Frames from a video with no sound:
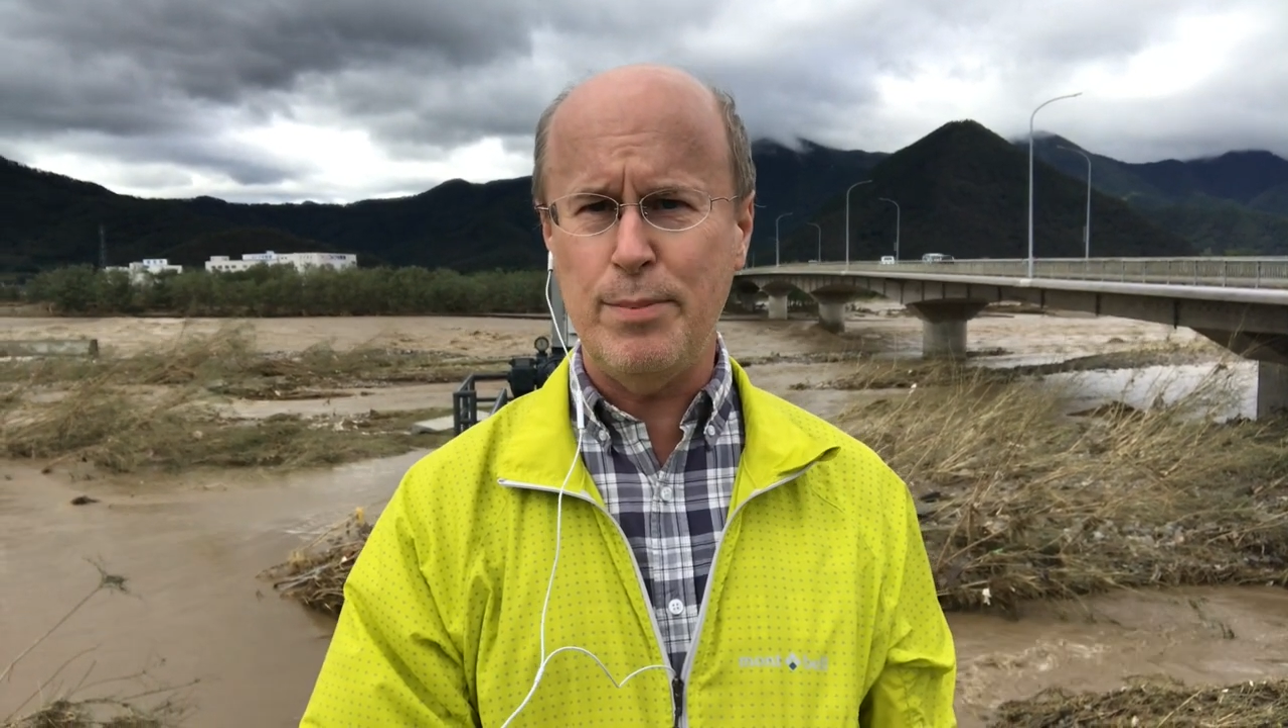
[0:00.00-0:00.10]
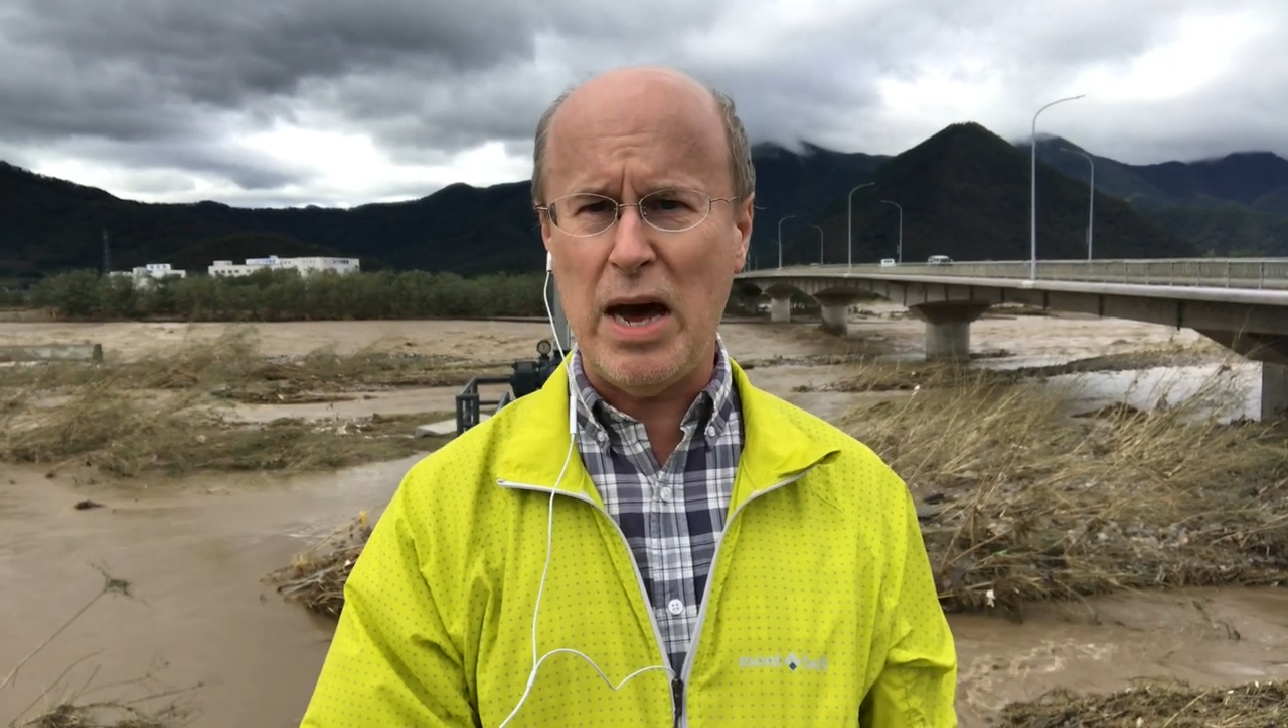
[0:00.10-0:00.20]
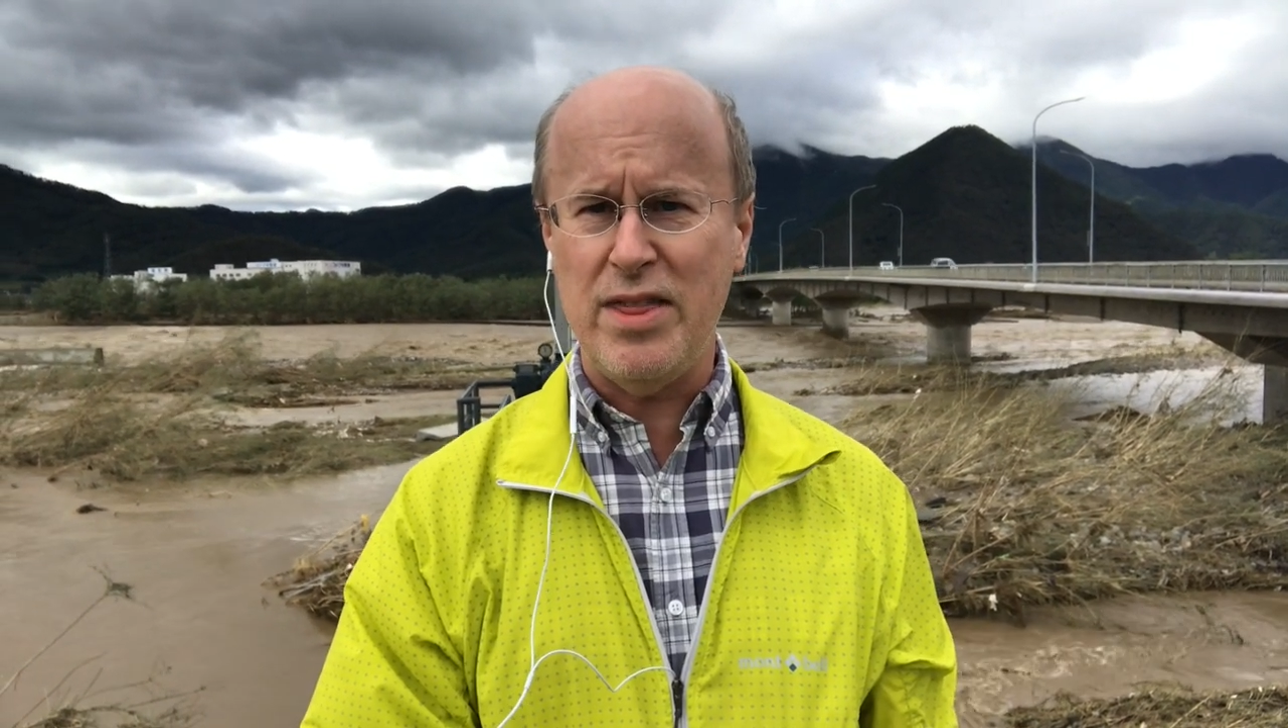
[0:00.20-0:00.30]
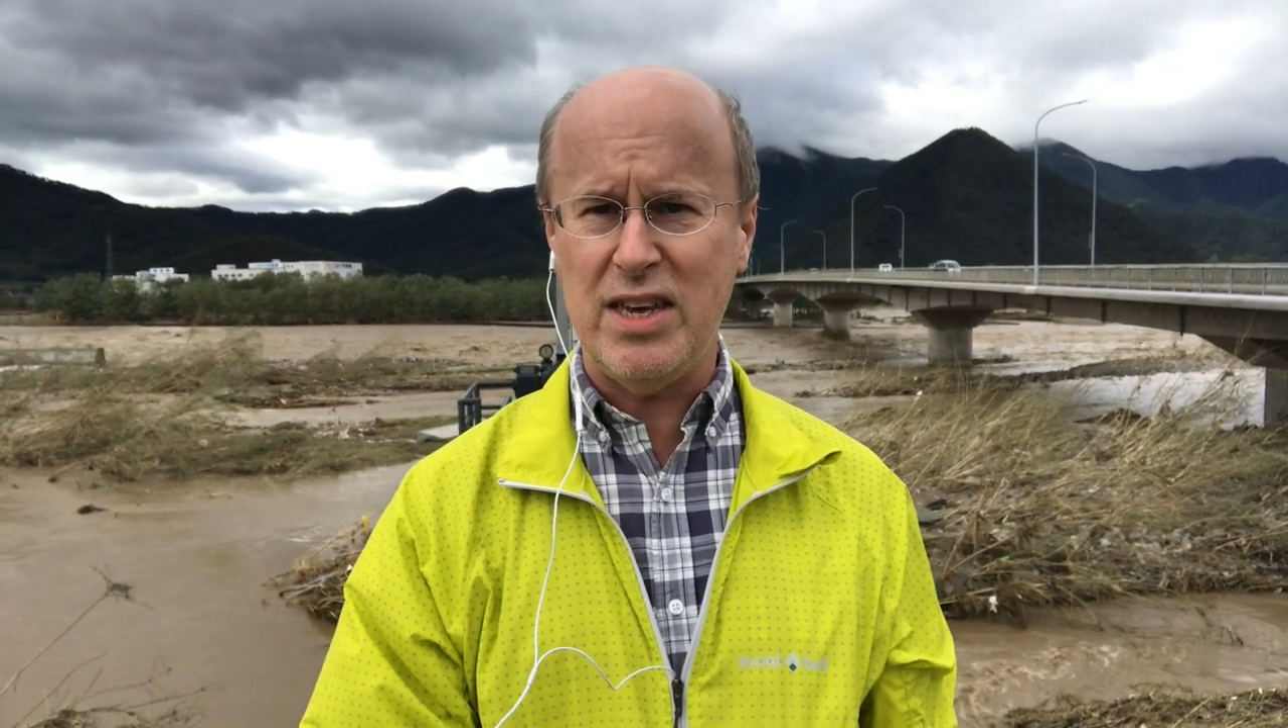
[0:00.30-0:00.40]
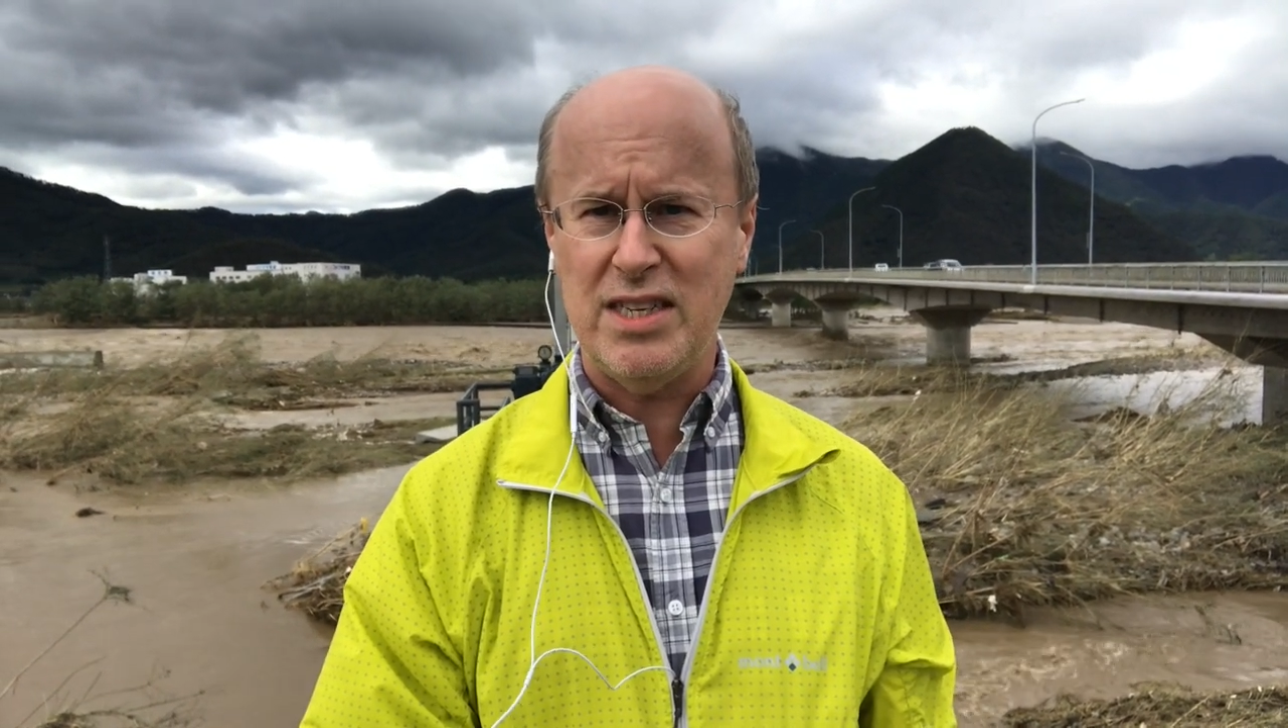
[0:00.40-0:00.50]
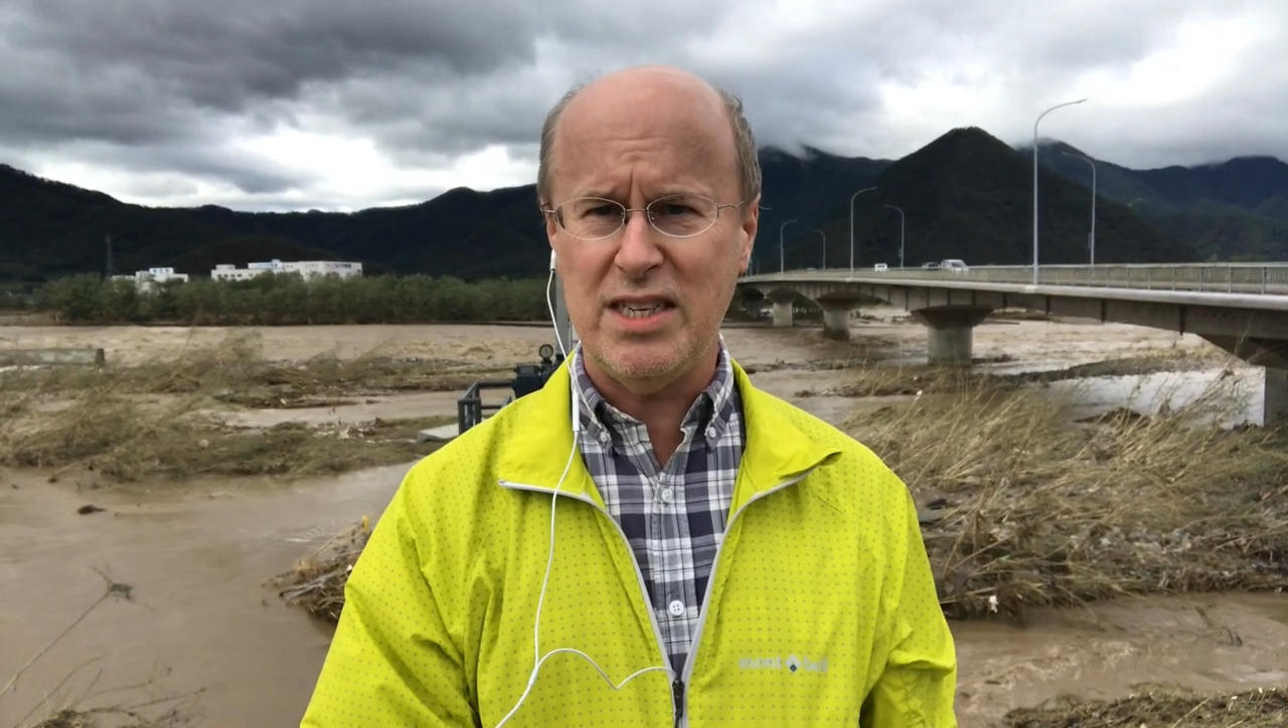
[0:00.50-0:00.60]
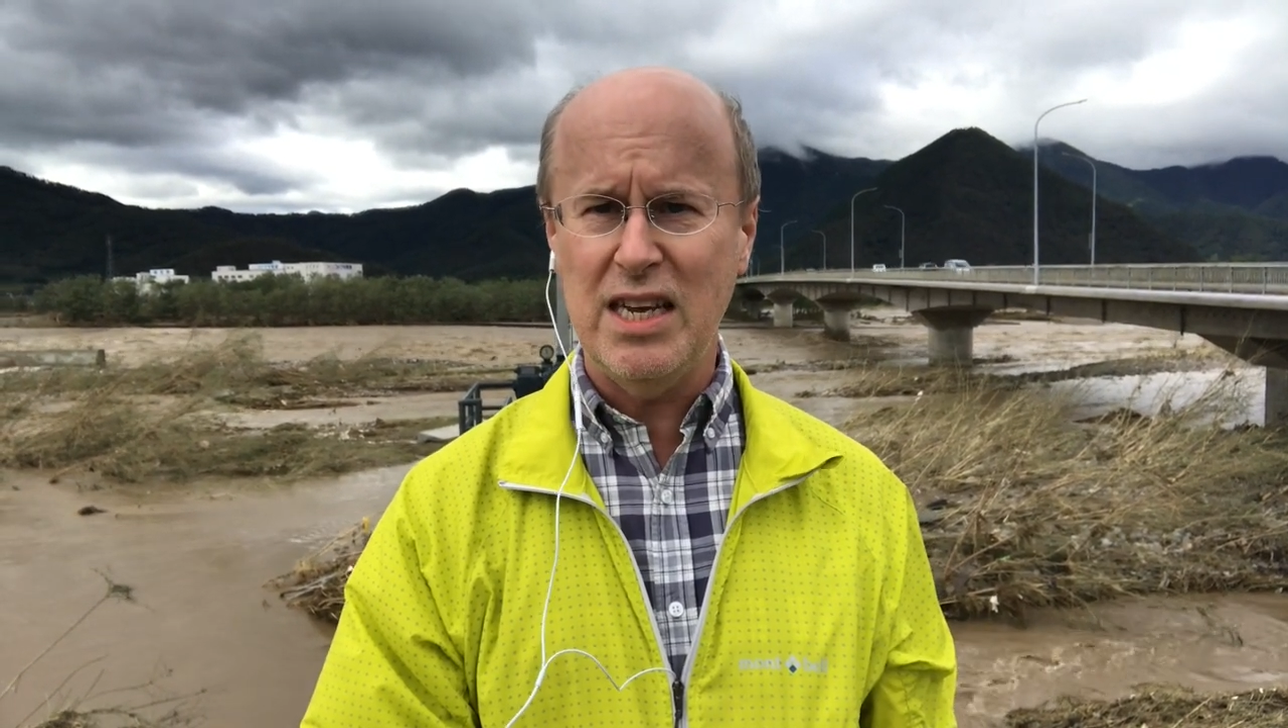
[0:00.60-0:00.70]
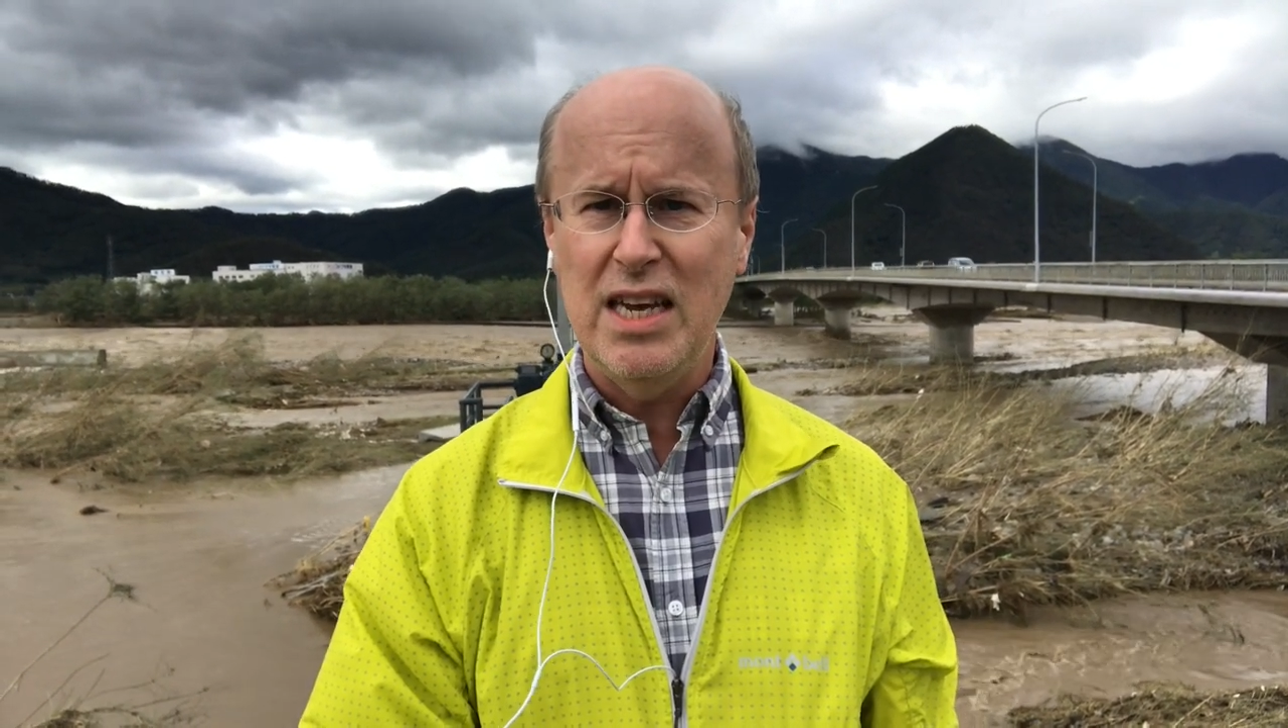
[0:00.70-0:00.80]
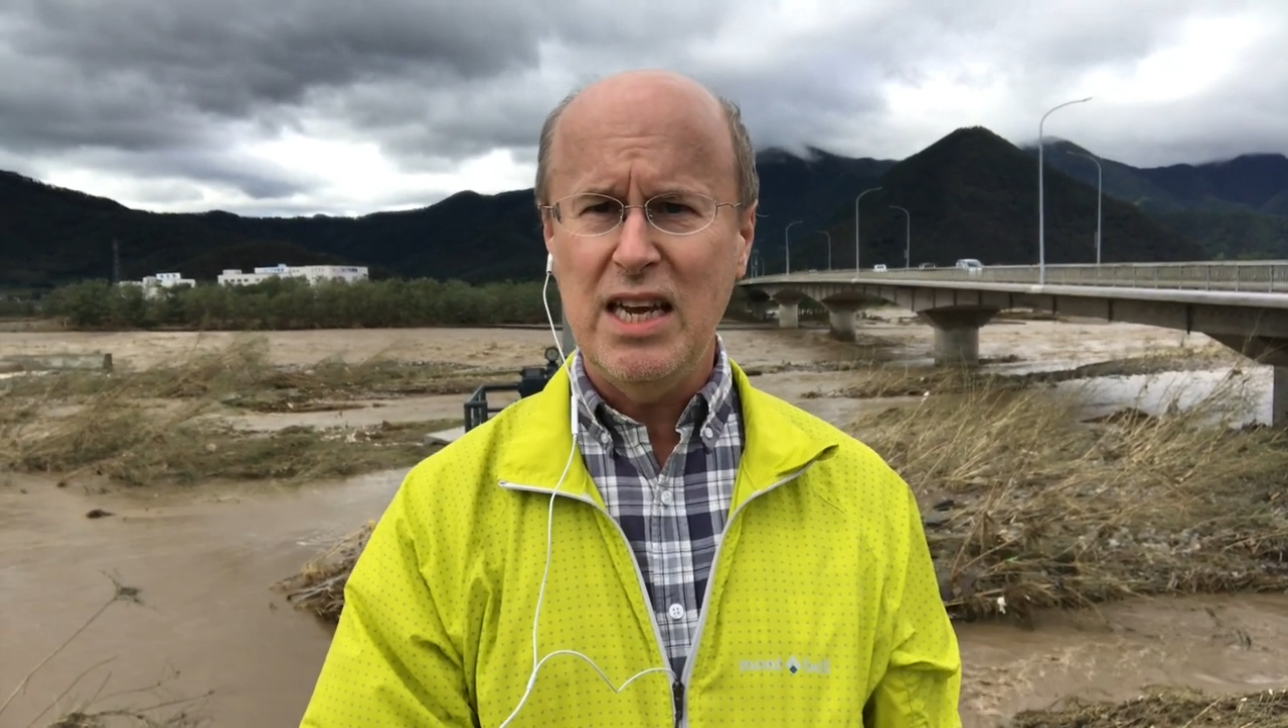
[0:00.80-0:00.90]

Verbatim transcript: by this